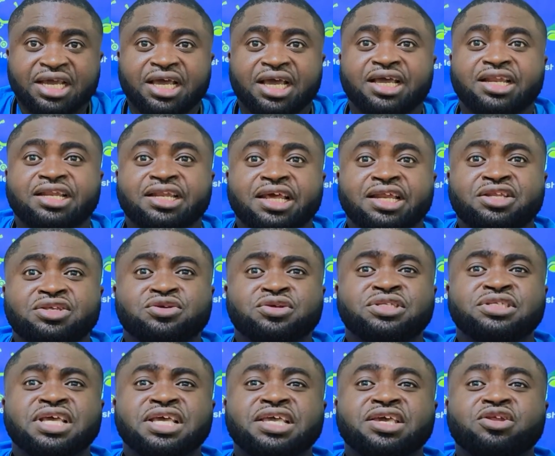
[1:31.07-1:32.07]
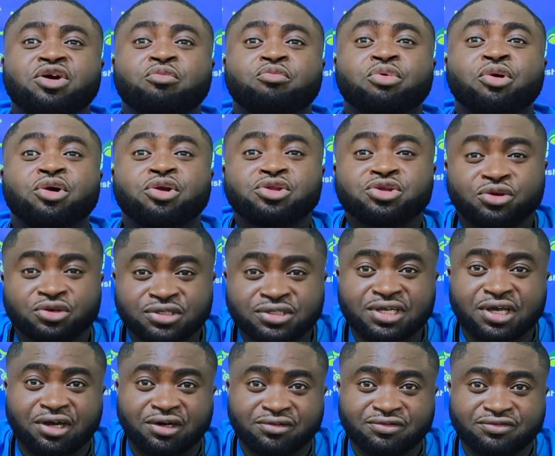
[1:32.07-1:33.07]
And then you take it upon
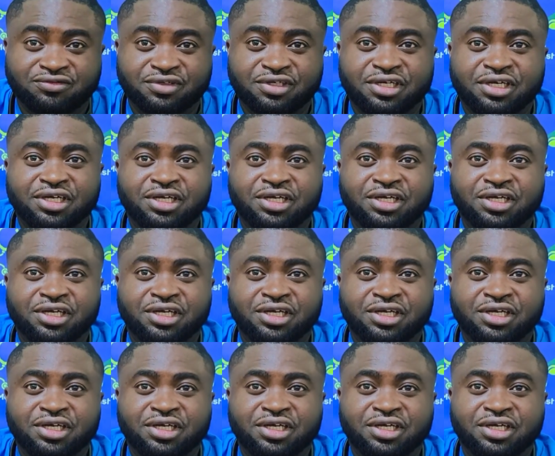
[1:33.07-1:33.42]
yourself